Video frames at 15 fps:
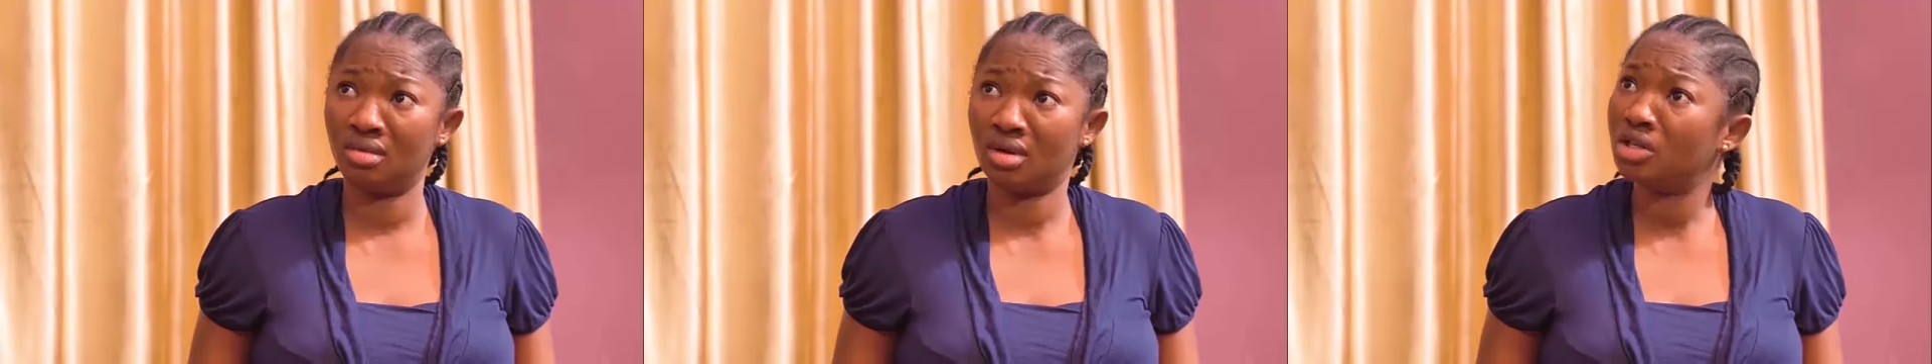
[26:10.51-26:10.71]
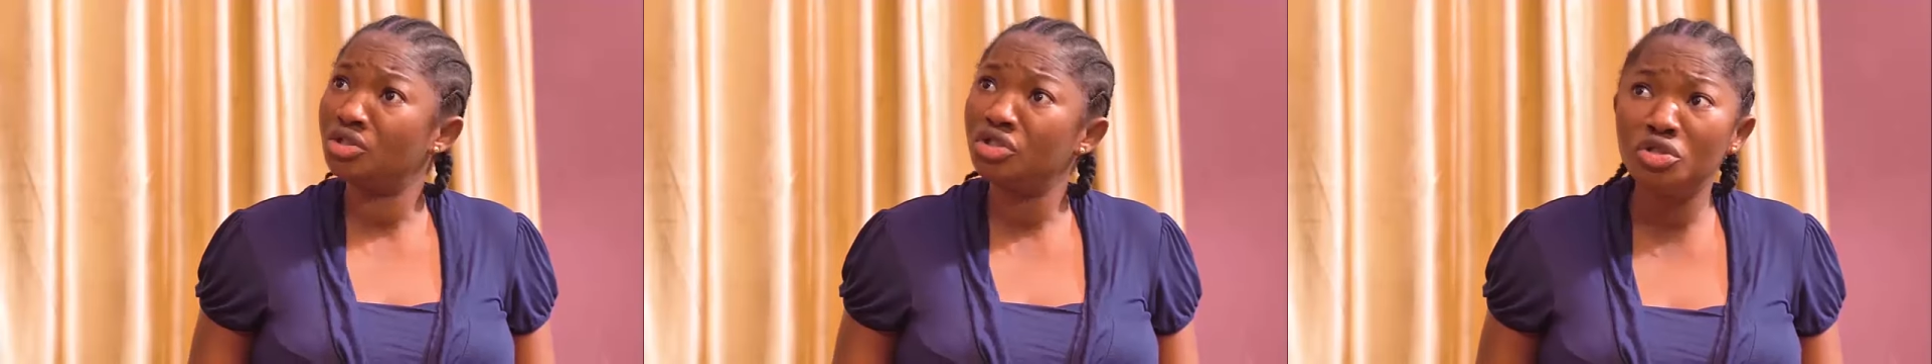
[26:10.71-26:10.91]

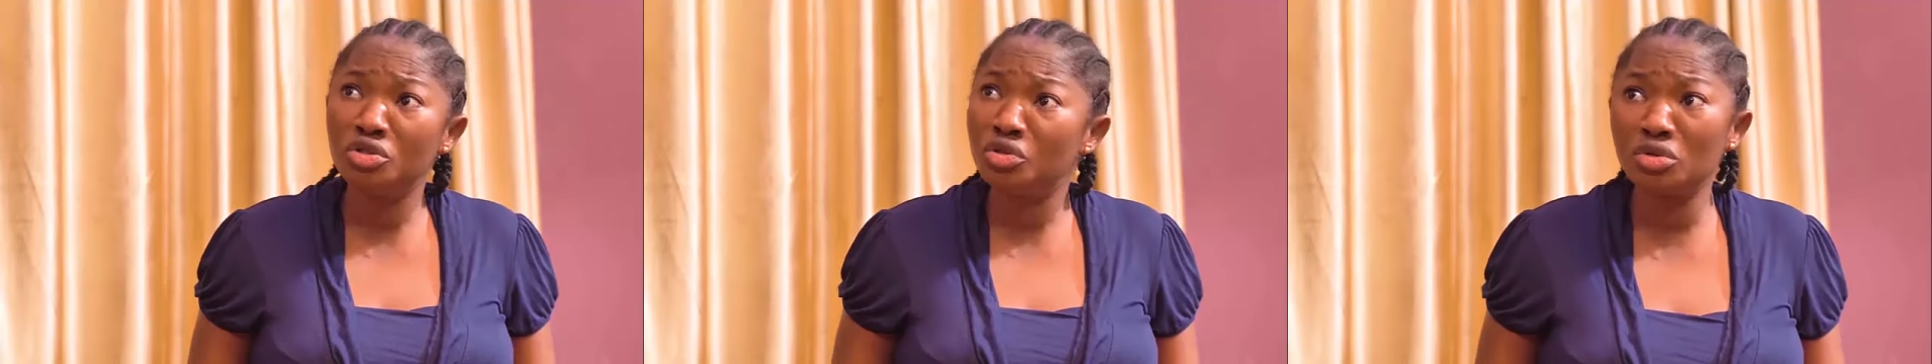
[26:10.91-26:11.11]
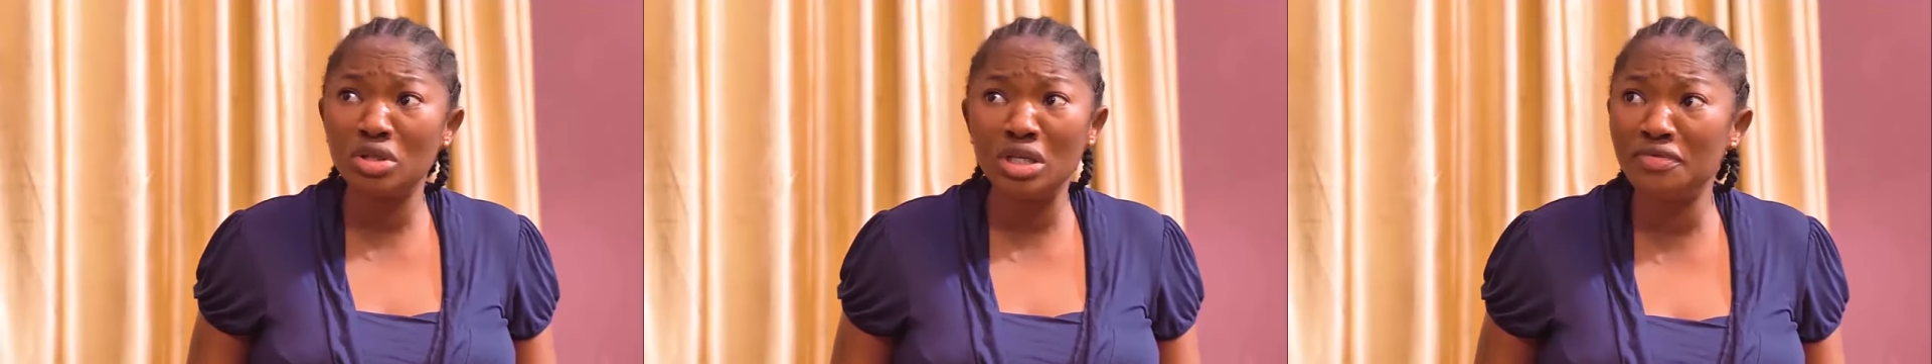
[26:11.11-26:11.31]
And you
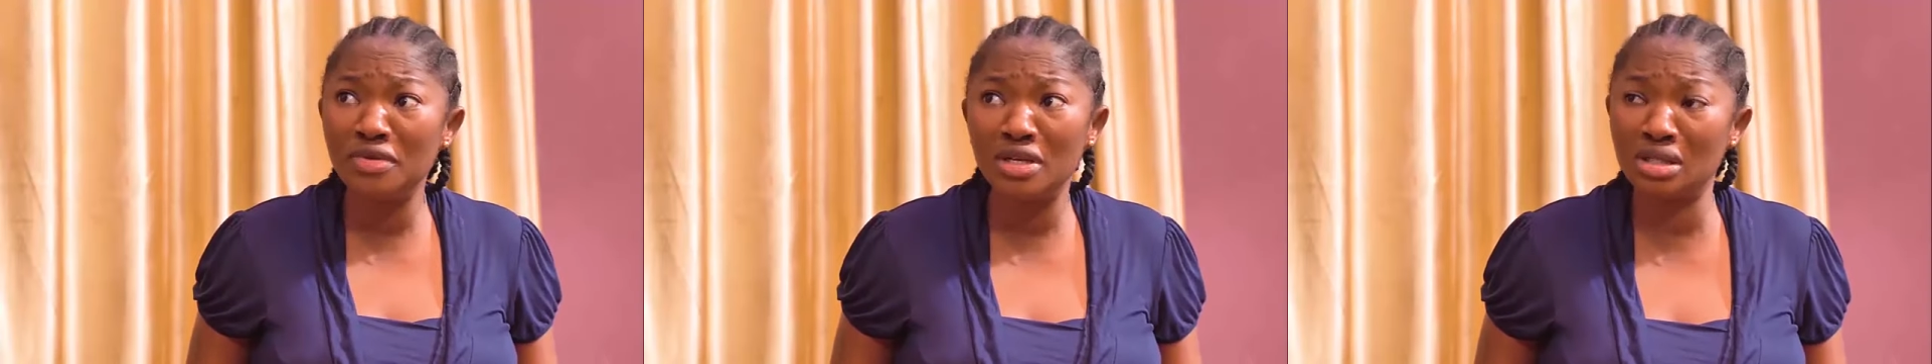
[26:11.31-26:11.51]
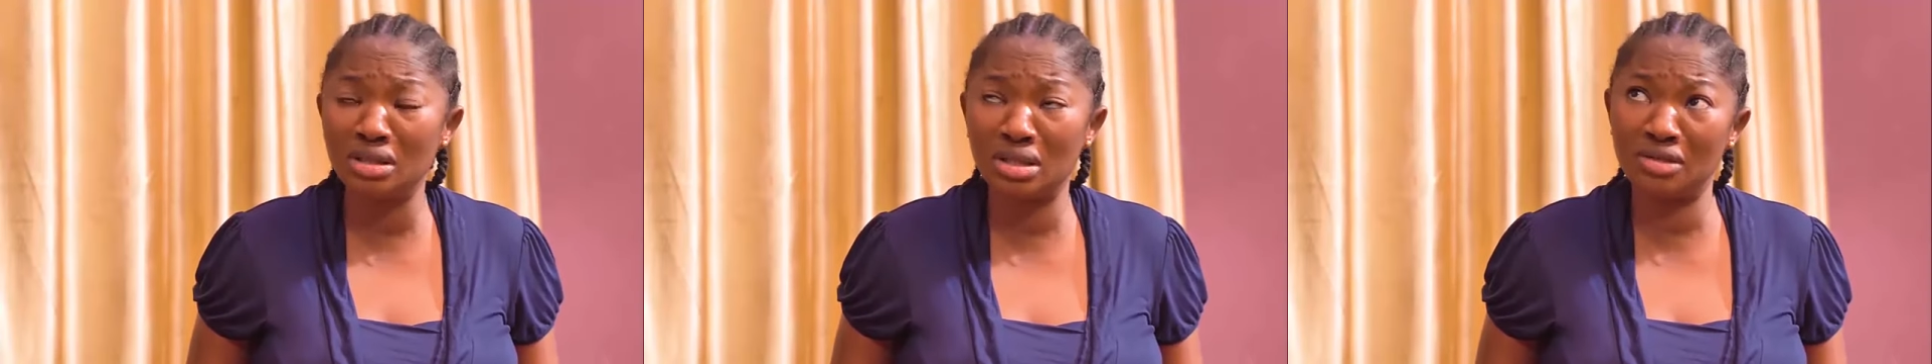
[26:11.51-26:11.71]
know,
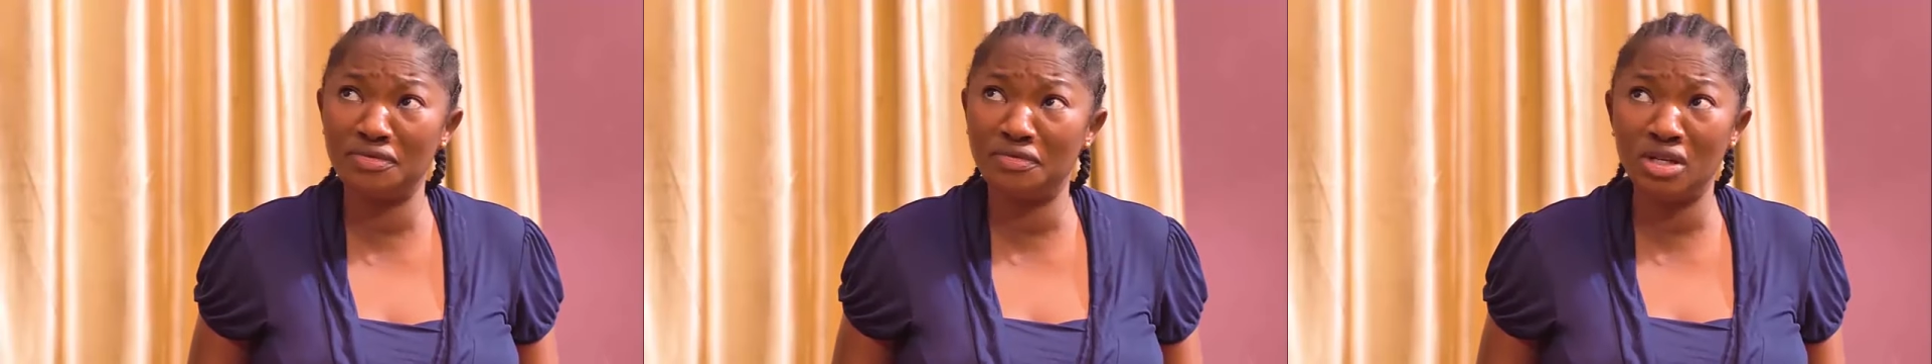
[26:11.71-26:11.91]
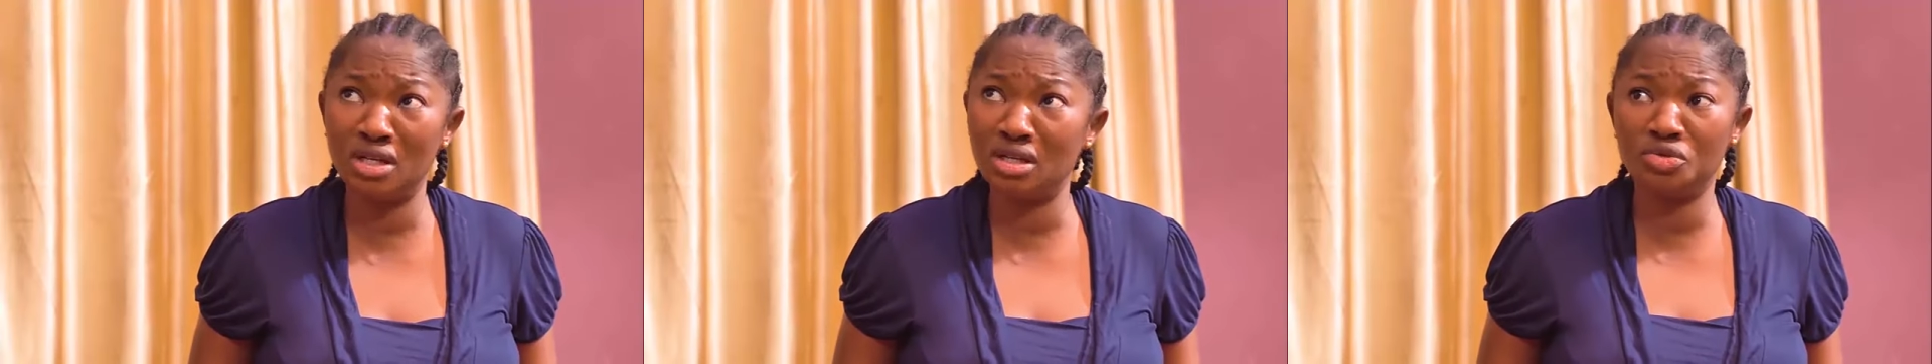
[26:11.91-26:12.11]
living in that
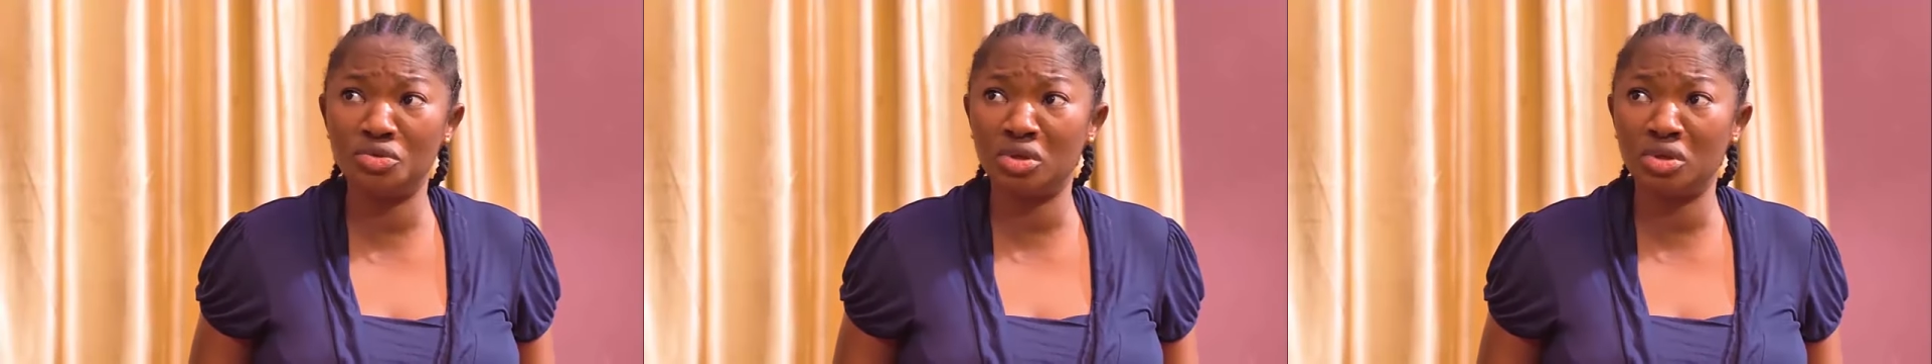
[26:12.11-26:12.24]
village